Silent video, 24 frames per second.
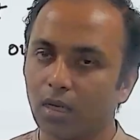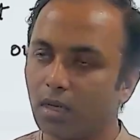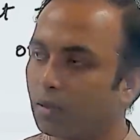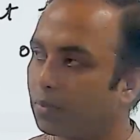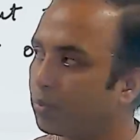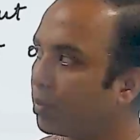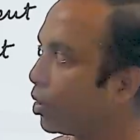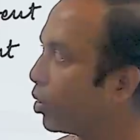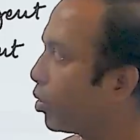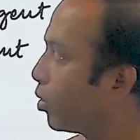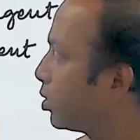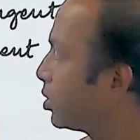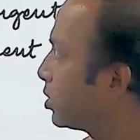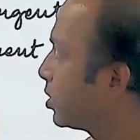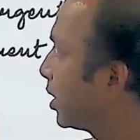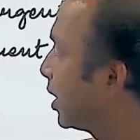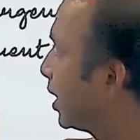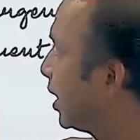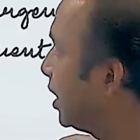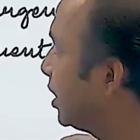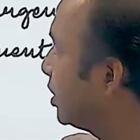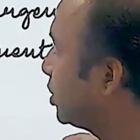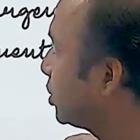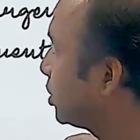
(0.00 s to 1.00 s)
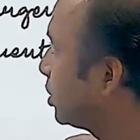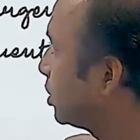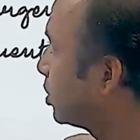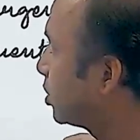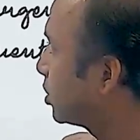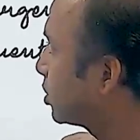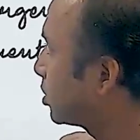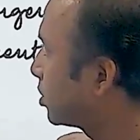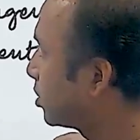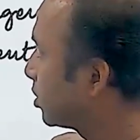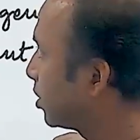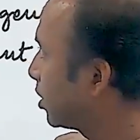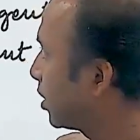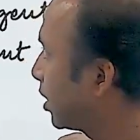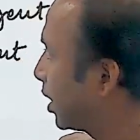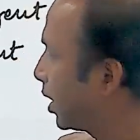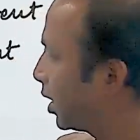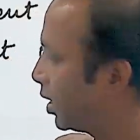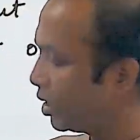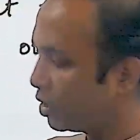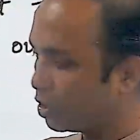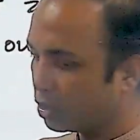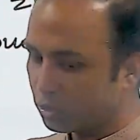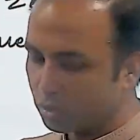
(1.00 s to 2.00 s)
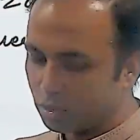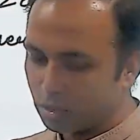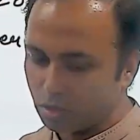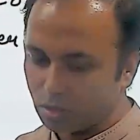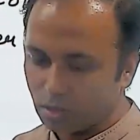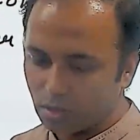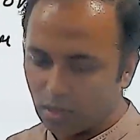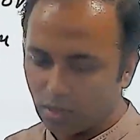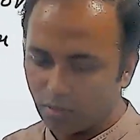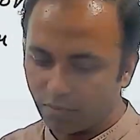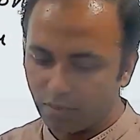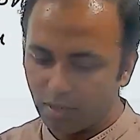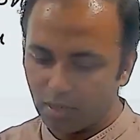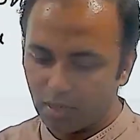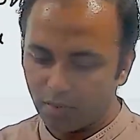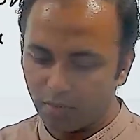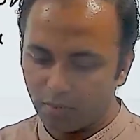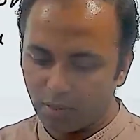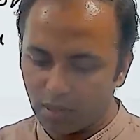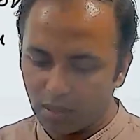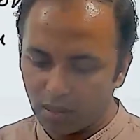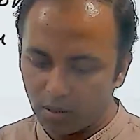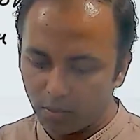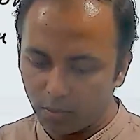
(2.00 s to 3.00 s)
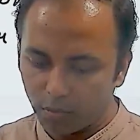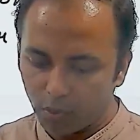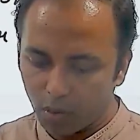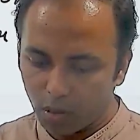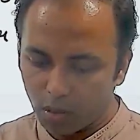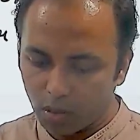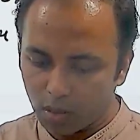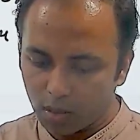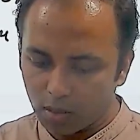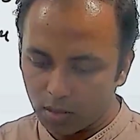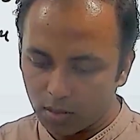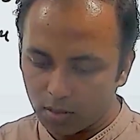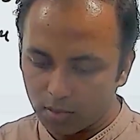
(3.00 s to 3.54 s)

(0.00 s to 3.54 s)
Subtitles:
because glaciers are very important.